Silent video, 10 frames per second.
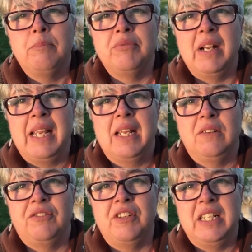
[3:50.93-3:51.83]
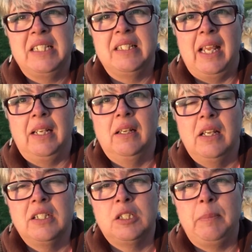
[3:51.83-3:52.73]
brilliant for knitting,
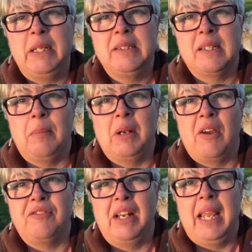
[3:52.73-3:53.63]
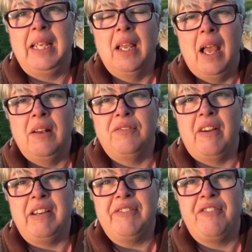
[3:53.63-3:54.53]
spins up lovely and
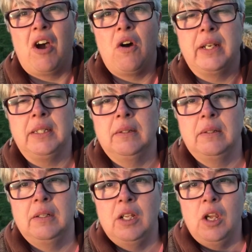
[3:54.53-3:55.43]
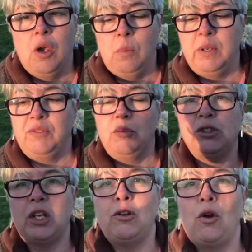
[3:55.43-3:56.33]
very fine. We've
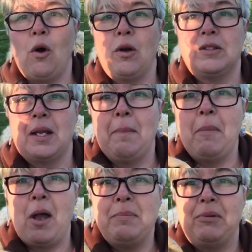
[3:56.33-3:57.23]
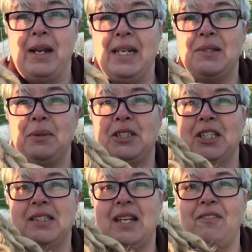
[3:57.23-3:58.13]
also got my breed,
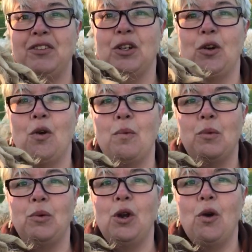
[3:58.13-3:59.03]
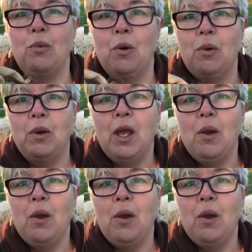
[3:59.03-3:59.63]
which is Devon and Cornwall Longwool,